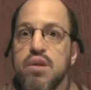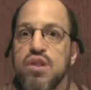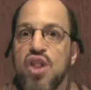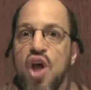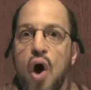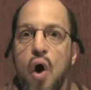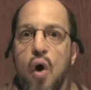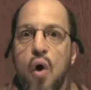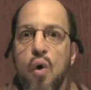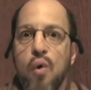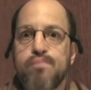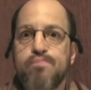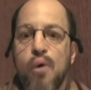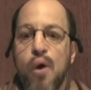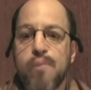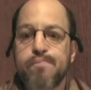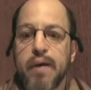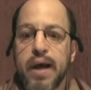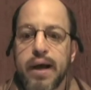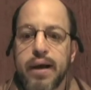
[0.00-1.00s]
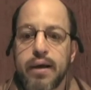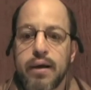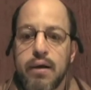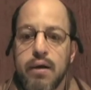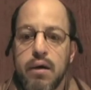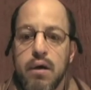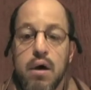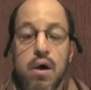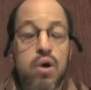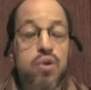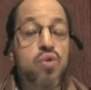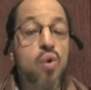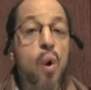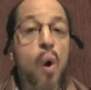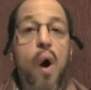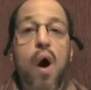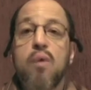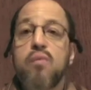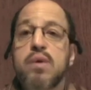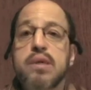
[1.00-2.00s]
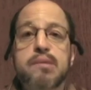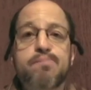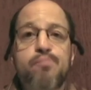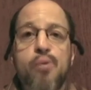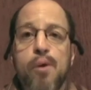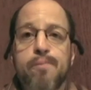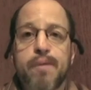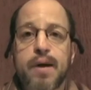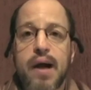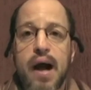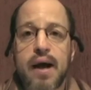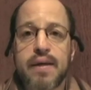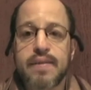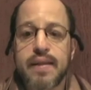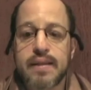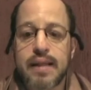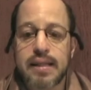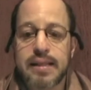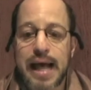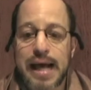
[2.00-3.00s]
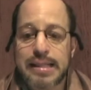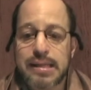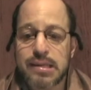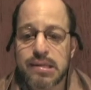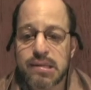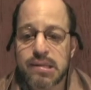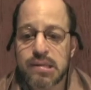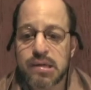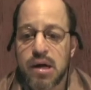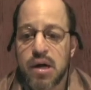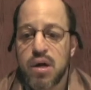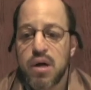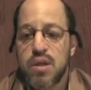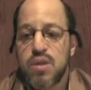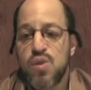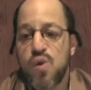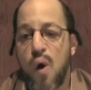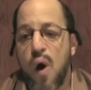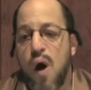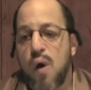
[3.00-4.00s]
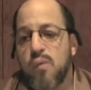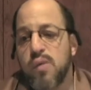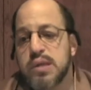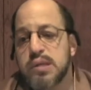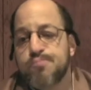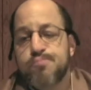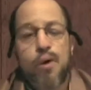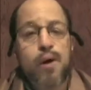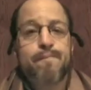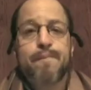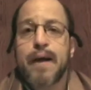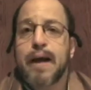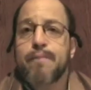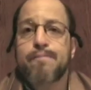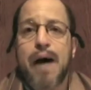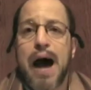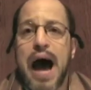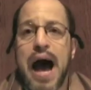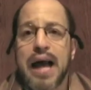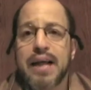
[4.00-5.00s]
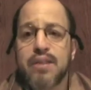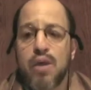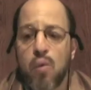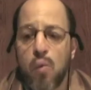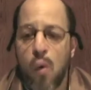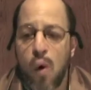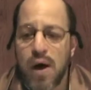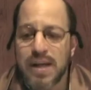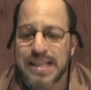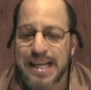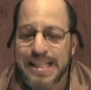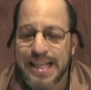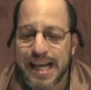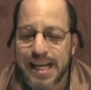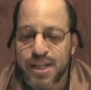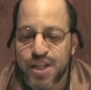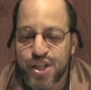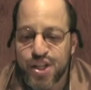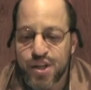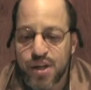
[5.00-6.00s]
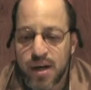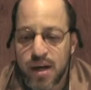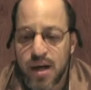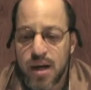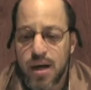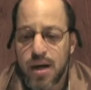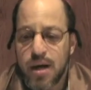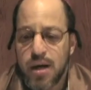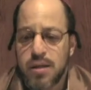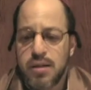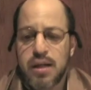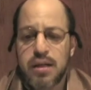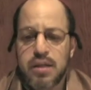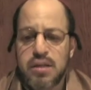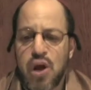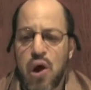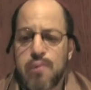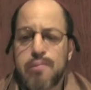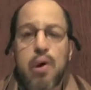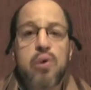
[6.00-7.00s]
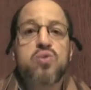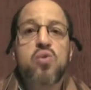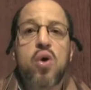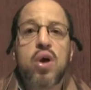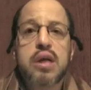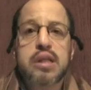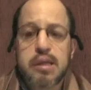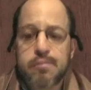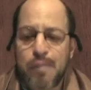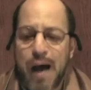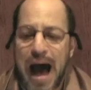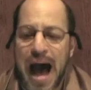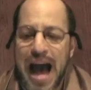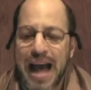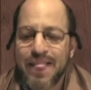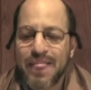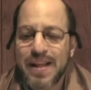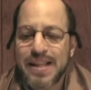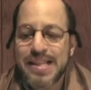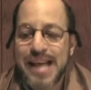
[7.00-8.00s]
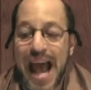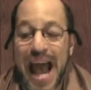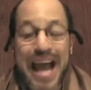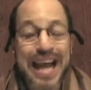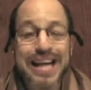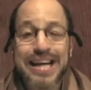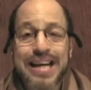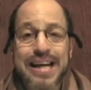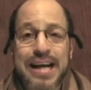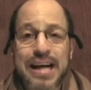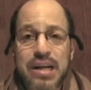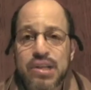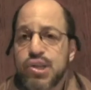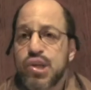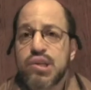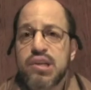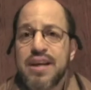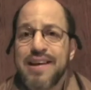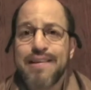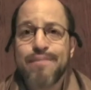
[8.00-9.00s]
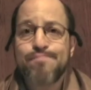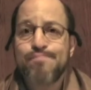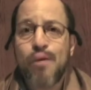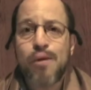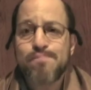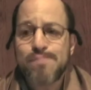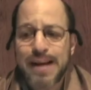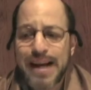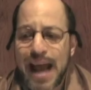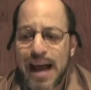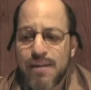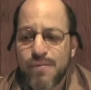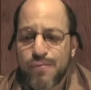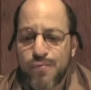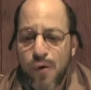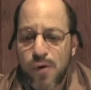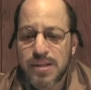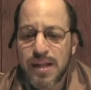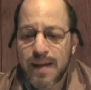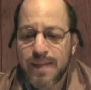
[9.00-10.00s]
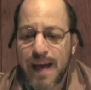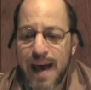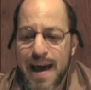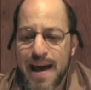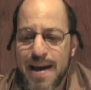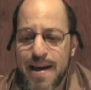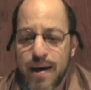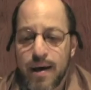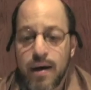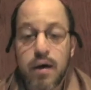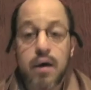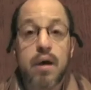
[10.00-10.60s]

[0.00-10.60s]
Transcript: no Puppet. Nor was Puppet under the lettuce, nor was Puppet behind the water dish. Little Yomo looked behind the tank to see if Puppet had fallen there.